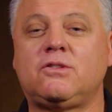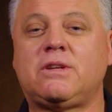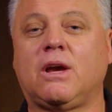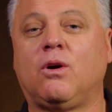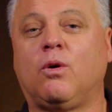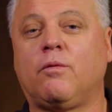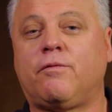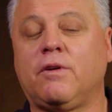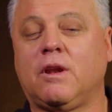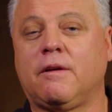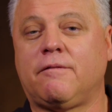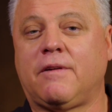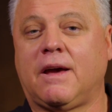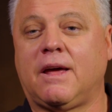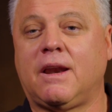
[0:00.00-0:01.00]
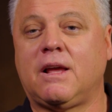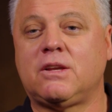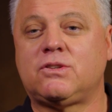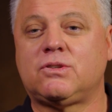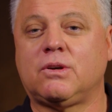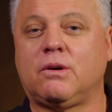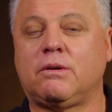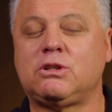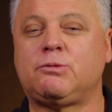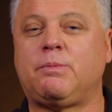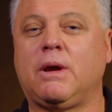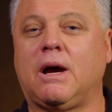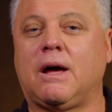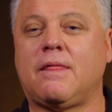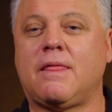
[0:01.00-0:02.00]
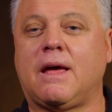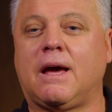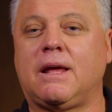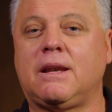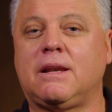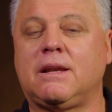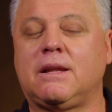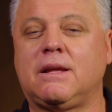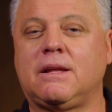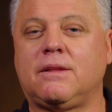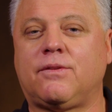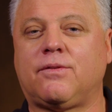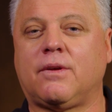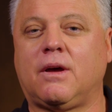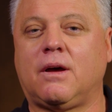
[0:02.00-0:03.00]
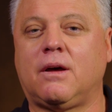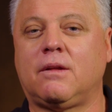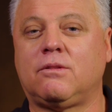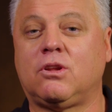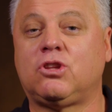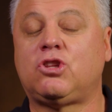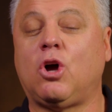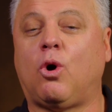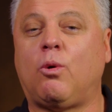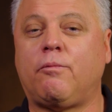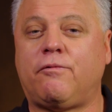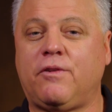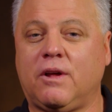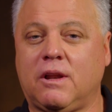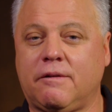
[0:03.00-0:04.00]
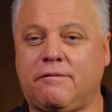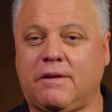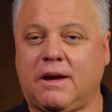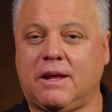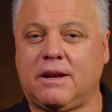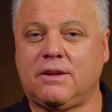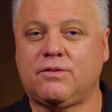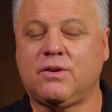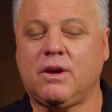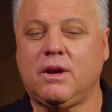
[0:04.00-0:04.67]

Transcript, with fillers: say home field advantage. Oh, it was beyond that. It's uh, the dome field advantage.